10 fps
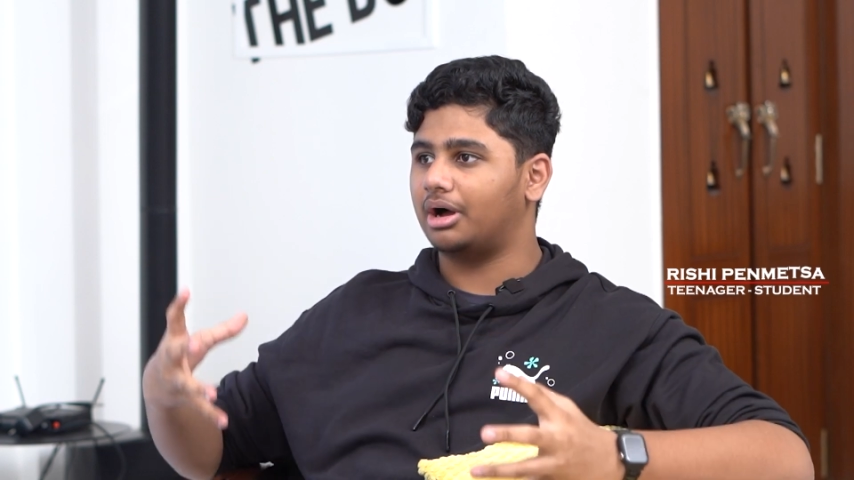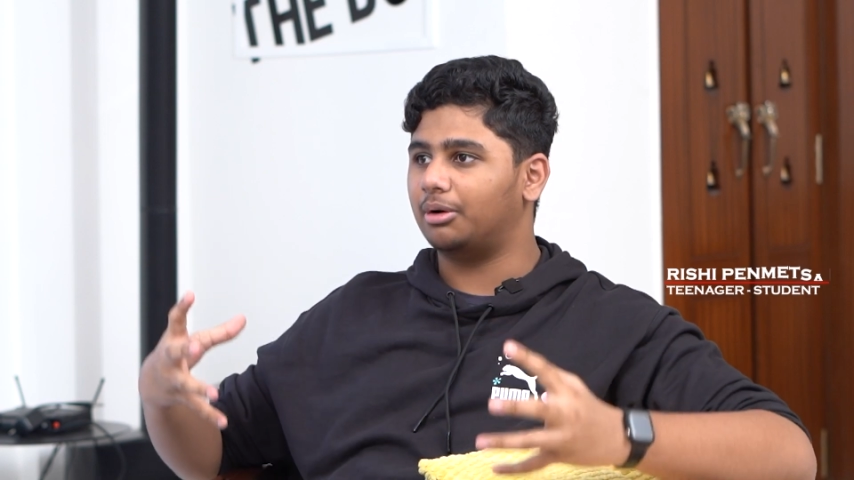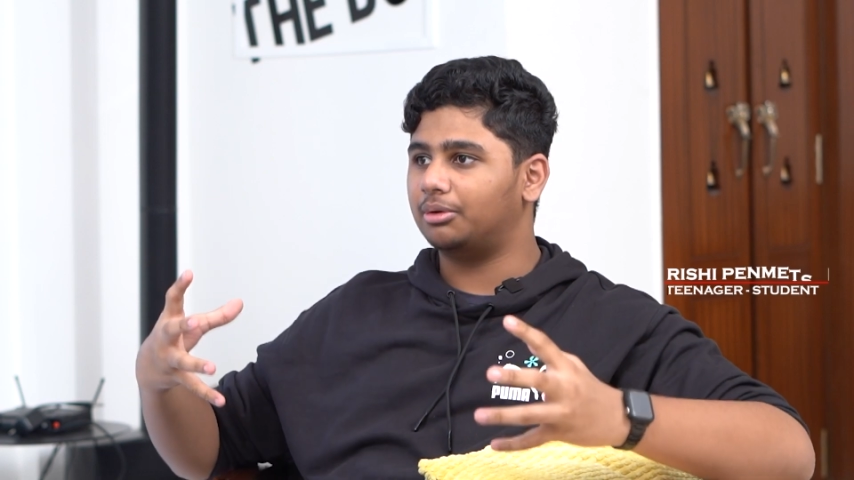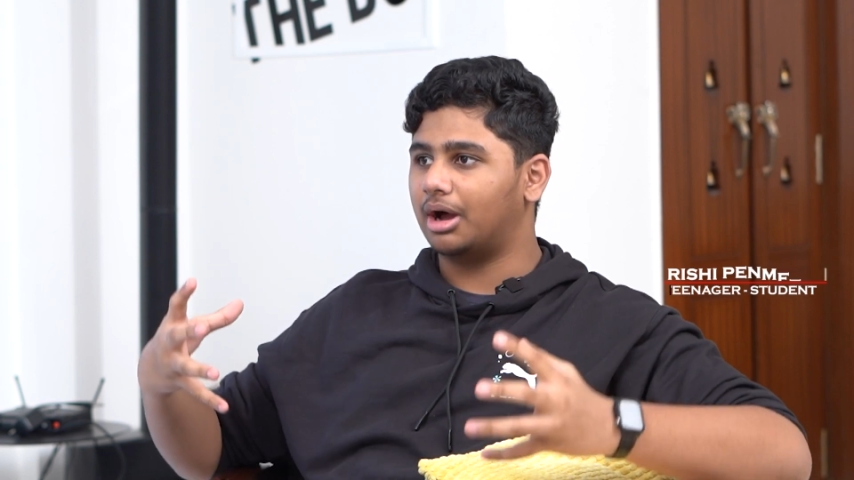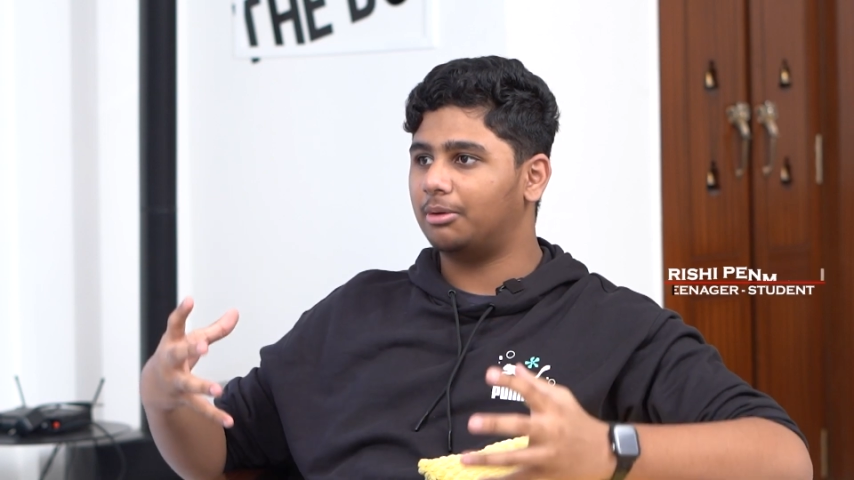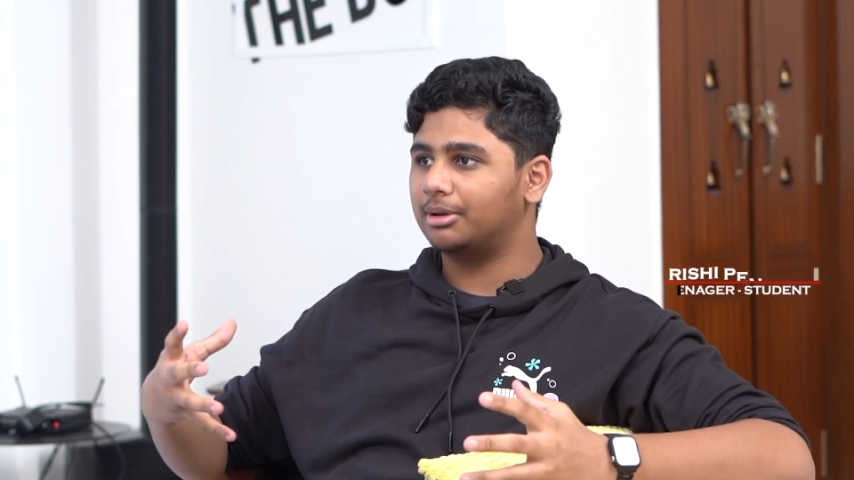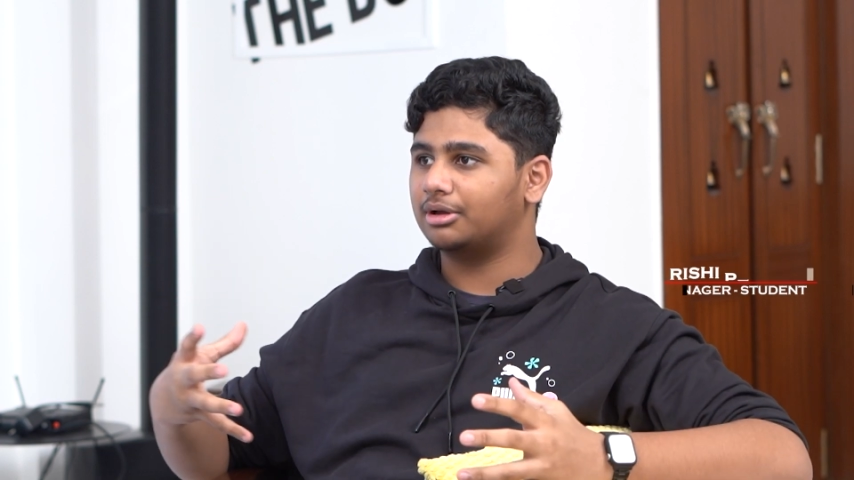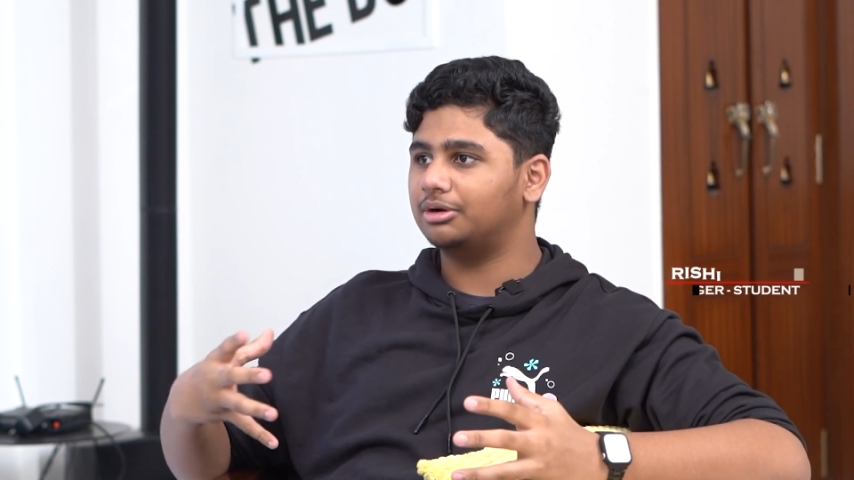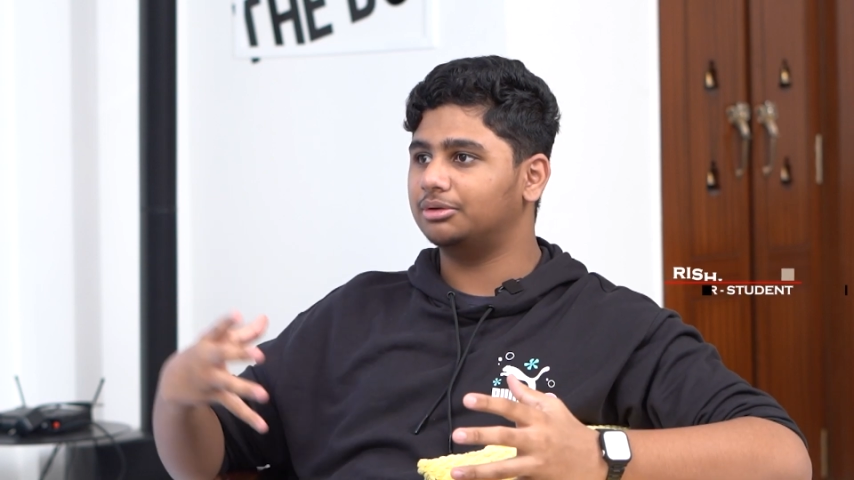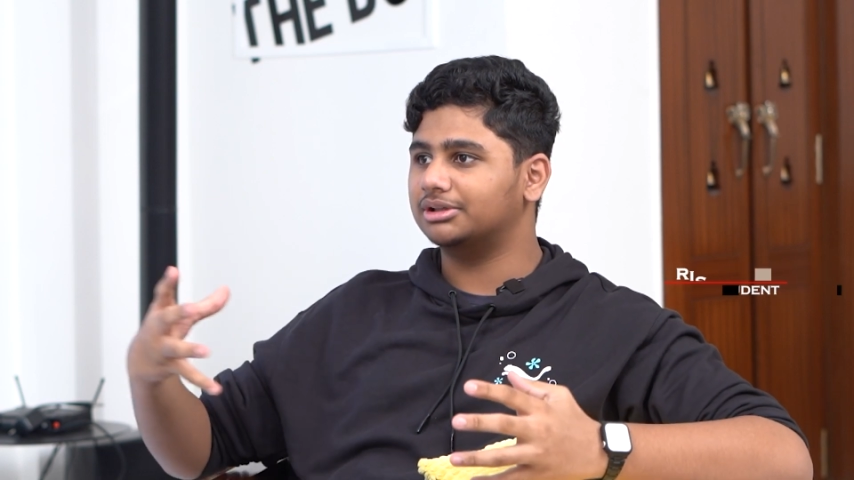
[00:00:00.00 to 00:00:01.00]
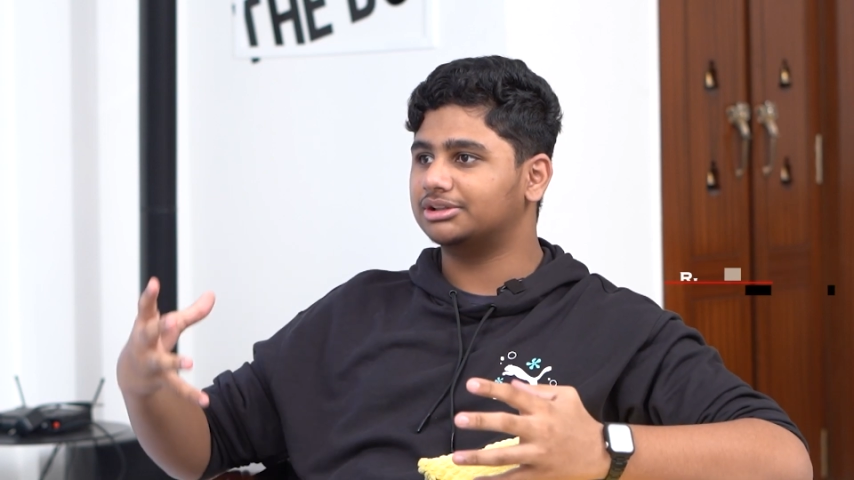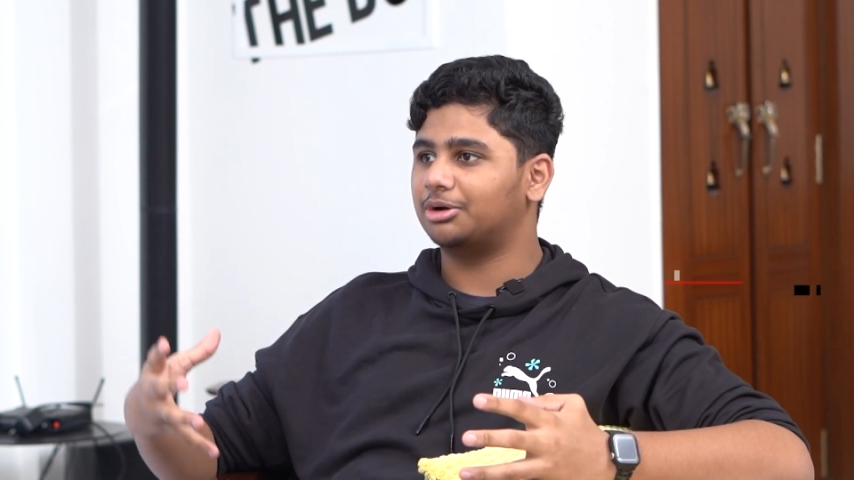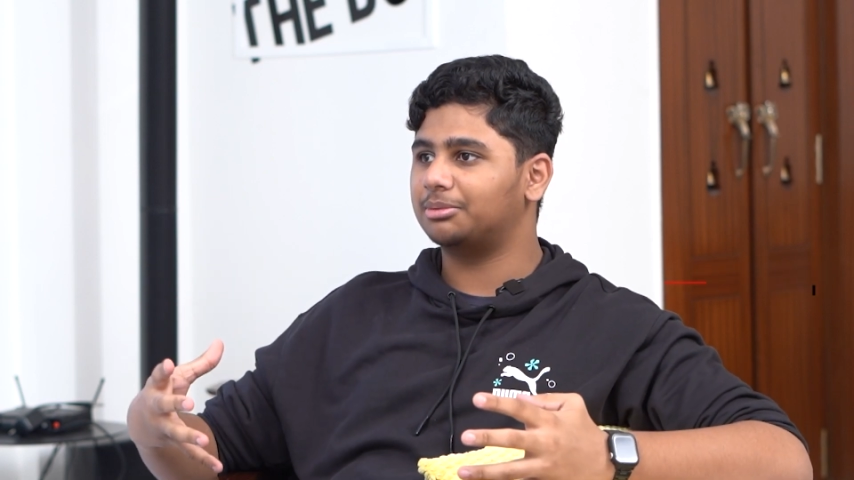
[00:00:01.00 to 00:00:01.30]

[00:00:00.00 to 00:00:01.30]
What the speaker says: how am I going to do this, how